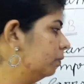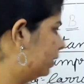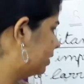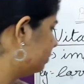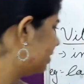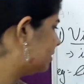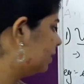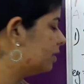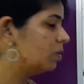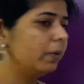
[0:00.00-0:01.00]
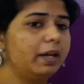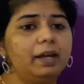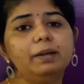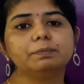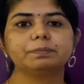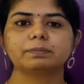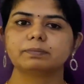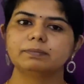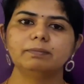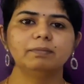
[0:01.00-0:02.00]
Vitamin C is very
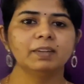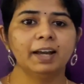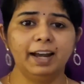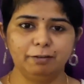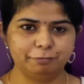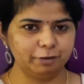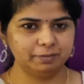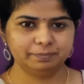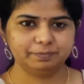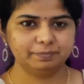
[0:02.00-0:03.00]
helpful.